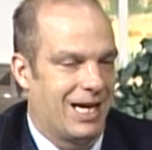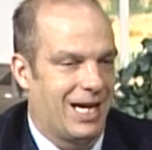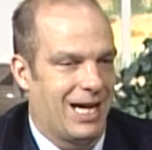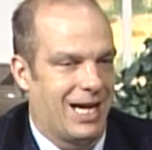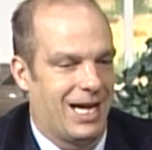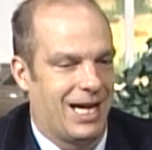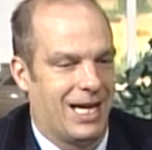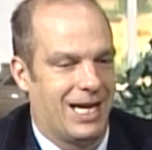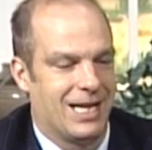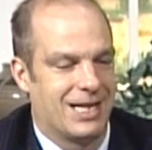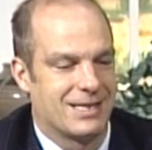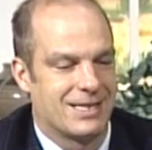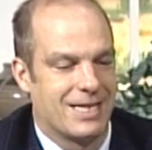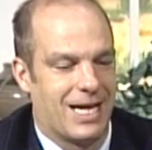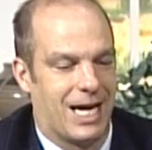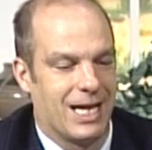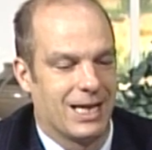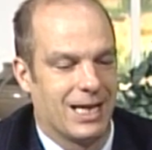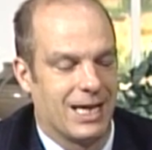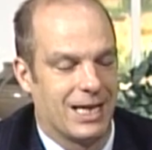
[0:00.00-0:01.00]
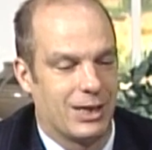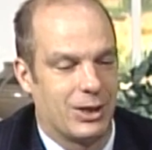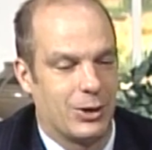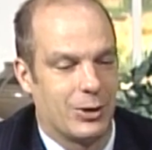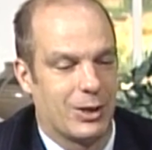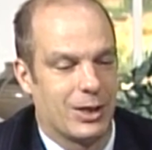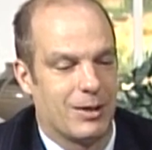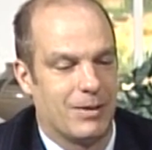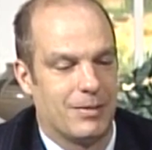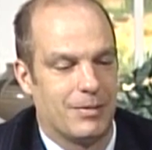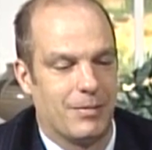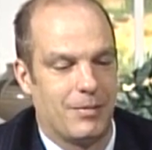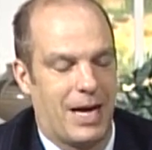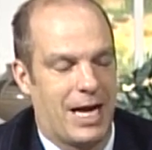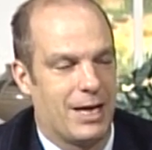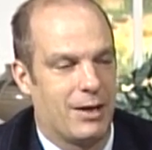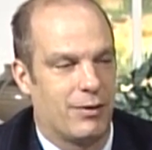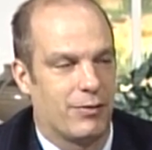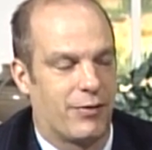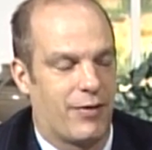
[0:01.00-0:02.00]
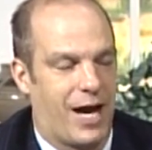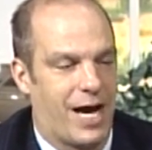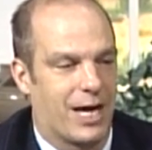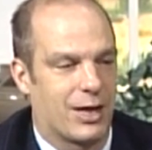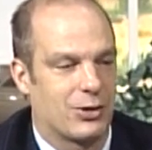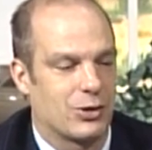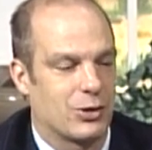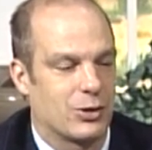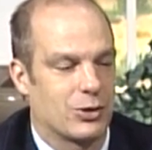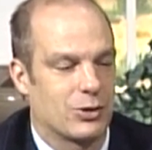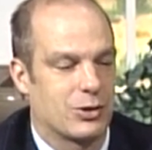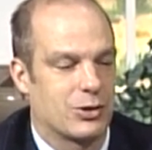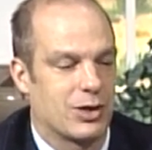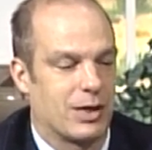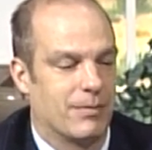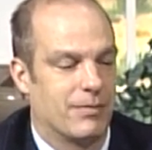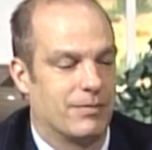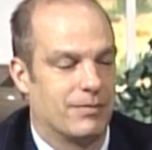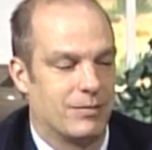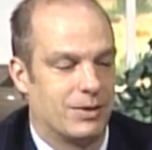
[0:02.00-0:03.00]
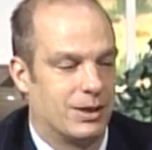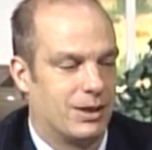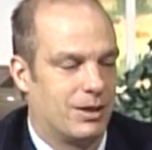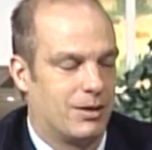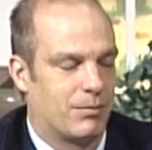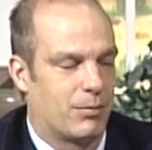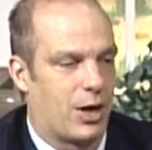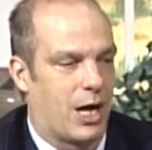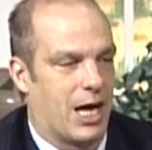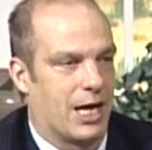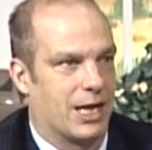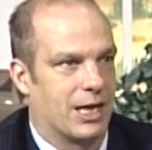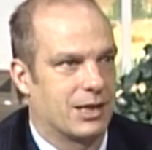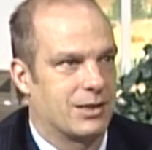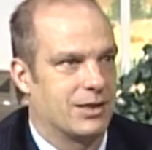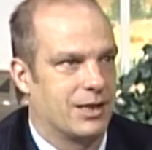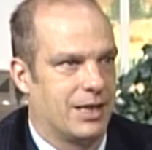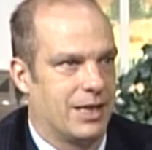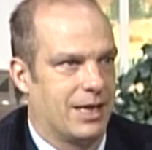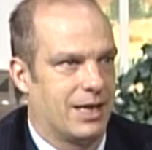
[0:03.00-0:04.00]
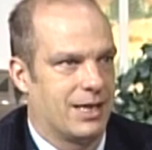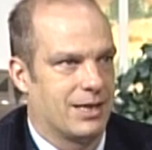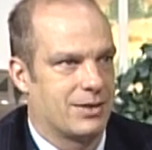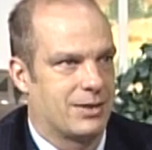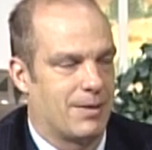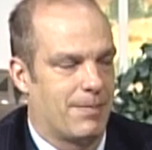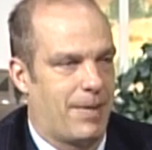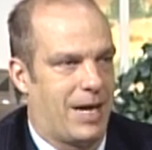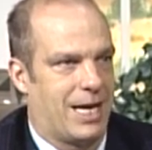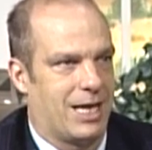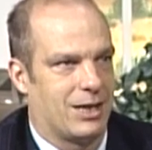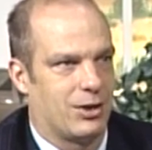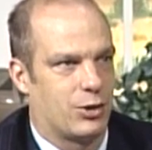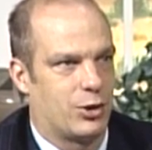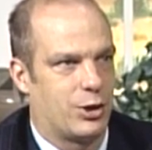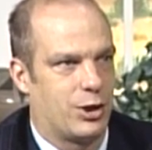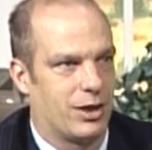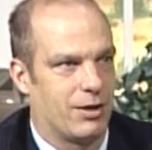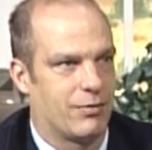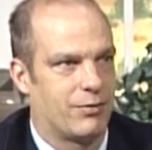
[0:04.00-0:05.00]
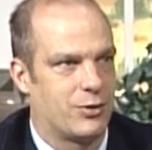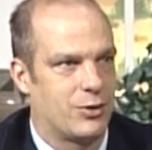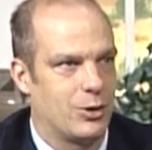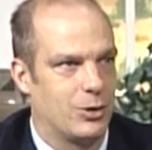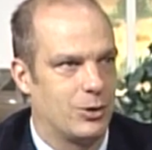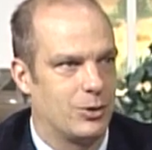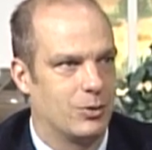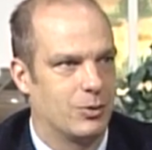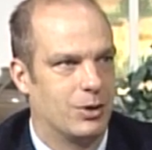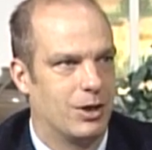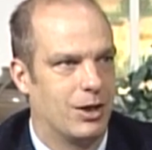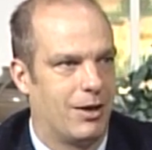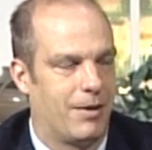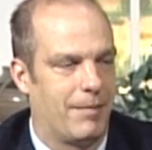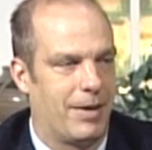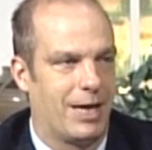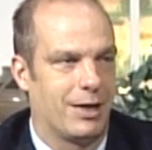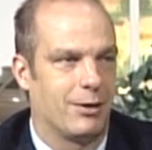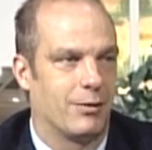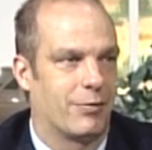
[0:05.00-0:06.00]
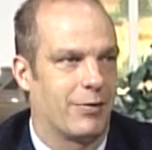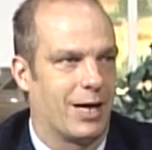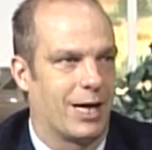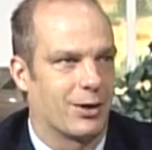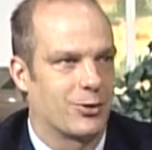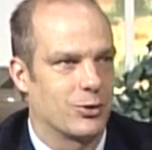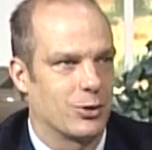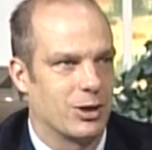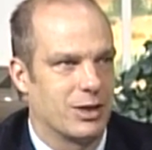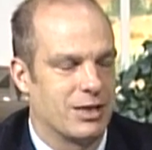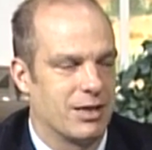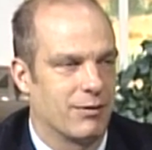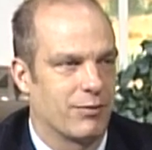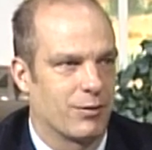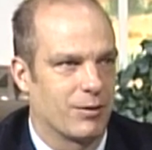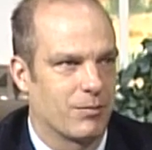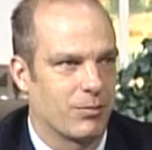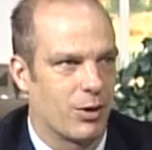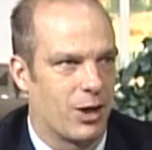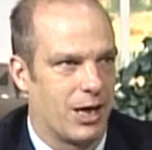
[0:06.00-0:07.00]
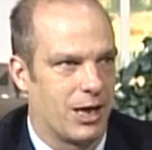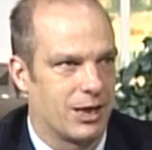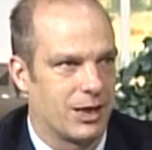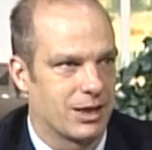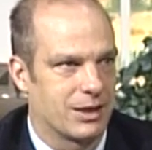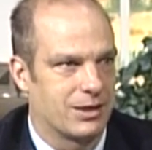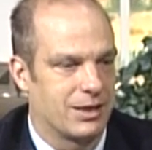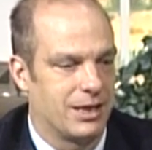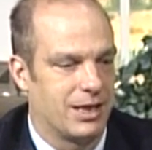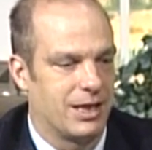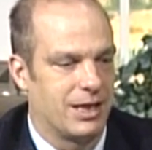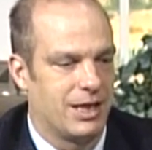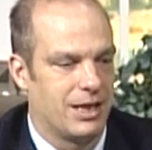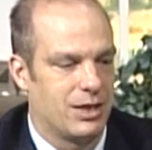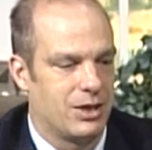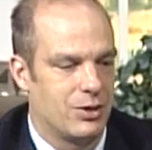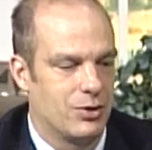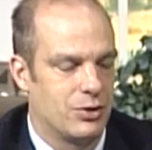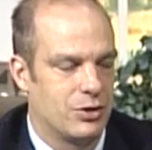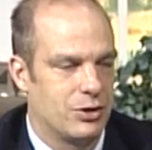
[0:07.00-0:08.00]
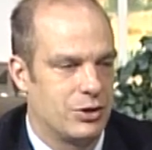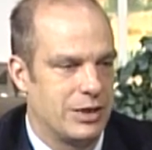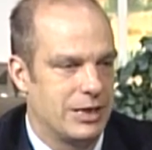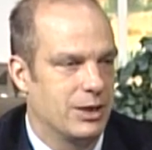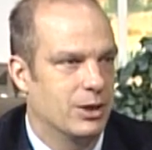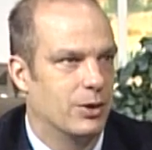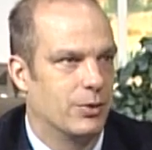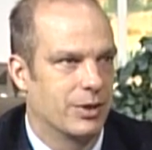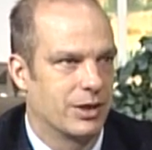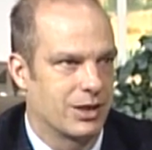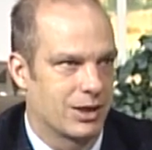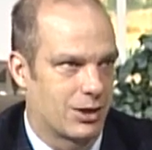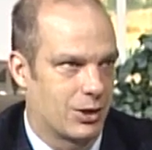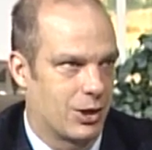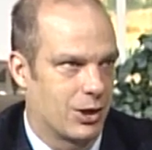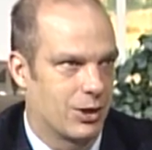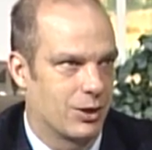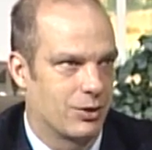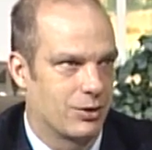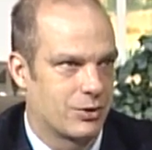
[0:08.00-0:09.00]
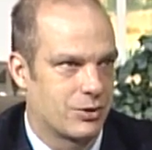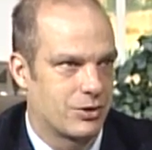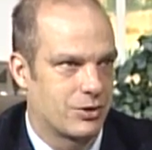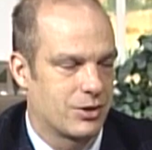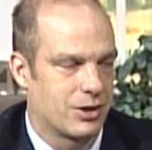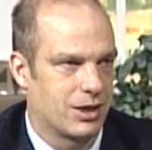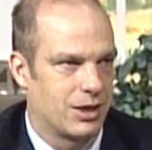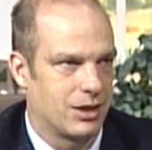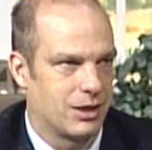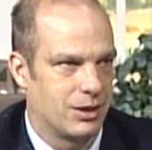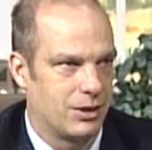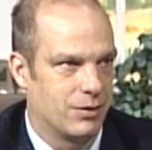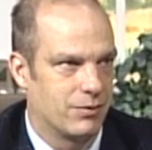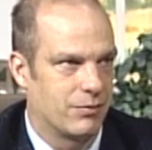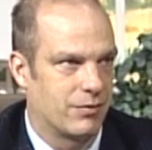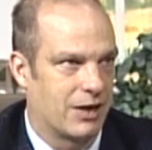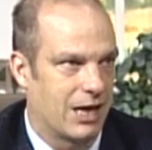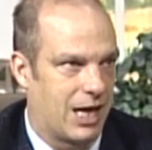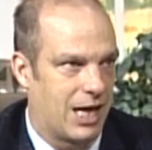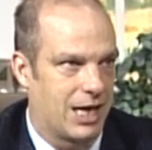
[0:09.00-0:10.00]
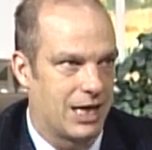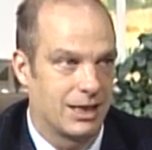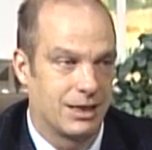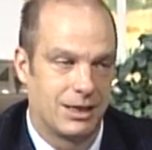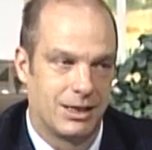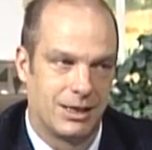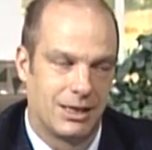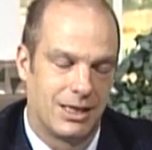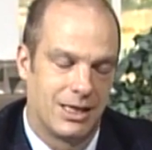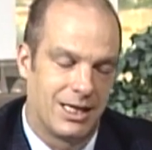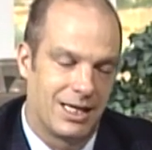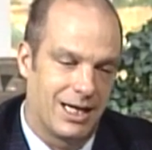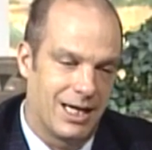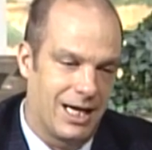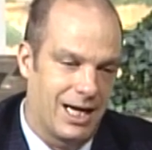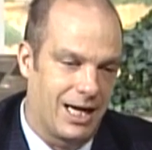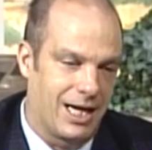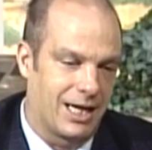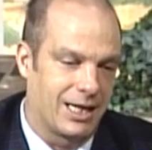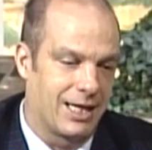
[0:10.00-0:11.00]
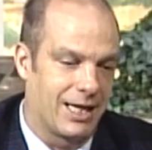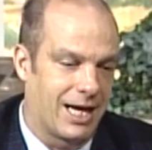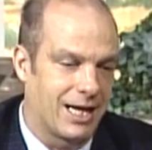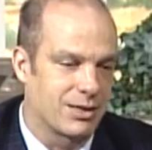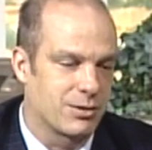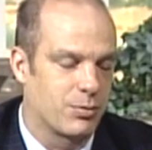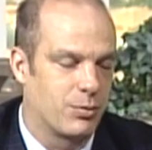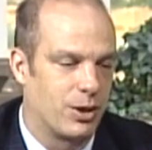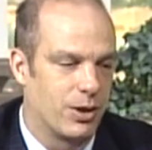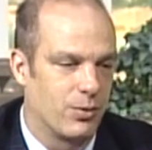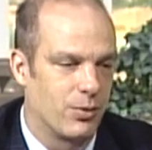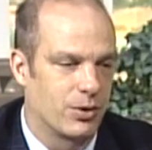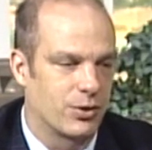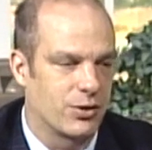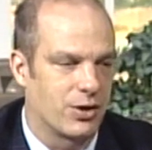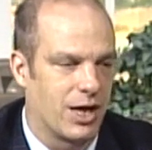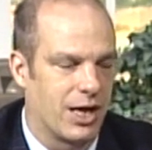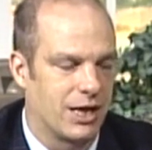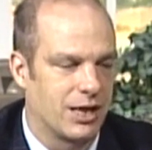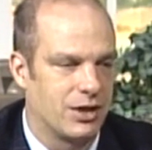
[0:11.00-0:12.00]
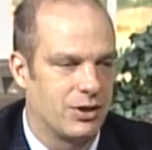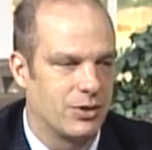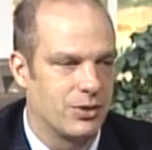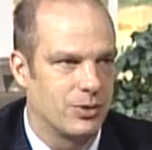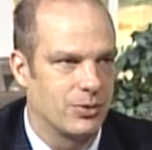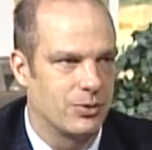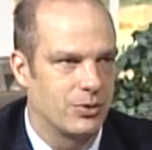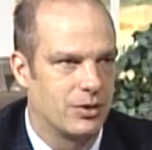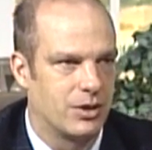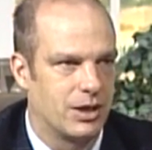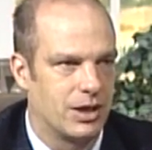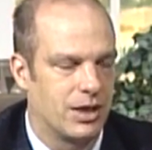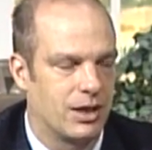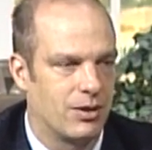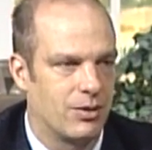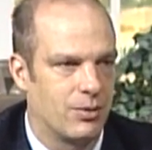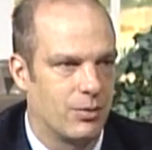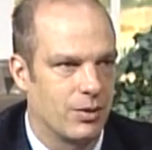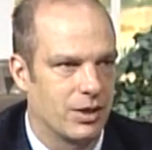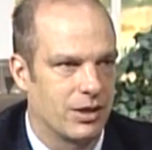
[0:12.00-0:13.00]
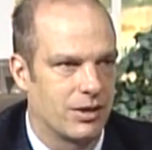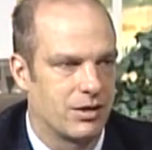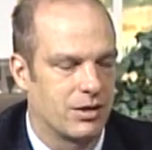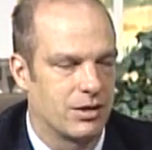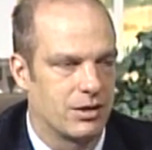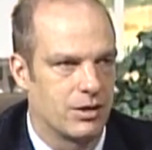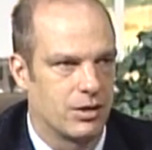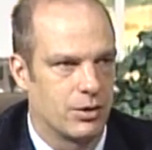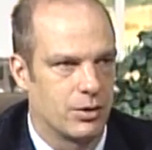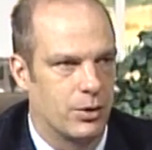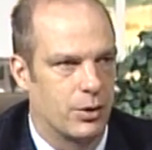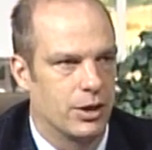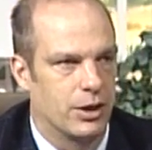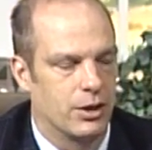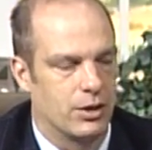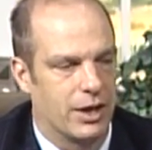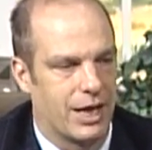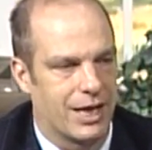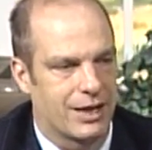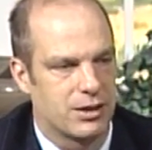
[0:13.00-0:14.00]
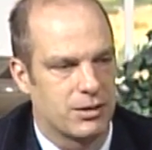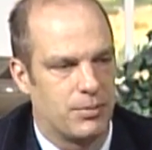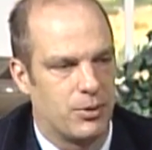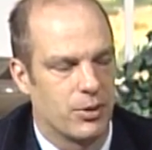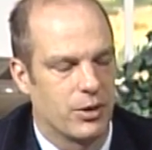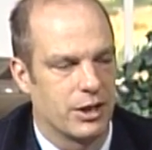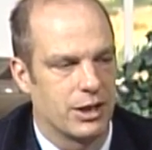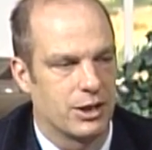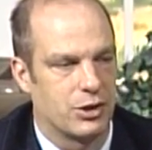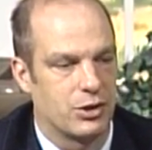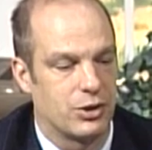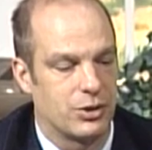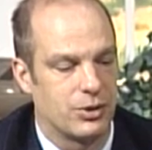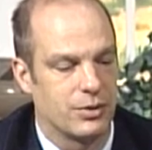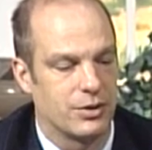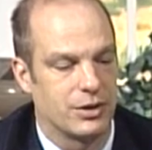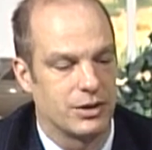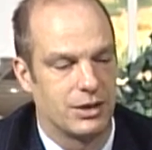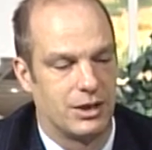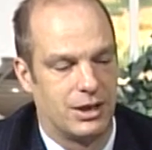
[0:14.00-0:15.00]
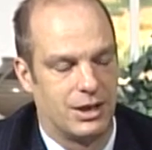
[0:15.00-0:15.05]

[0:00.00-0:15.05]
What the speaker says: It's not like you can manufacture some product and then as demand shifts, you manufacture a different product. Mm-hmm. You deal with the cards you've got, and that's what we're trying to do with the oil export issue, and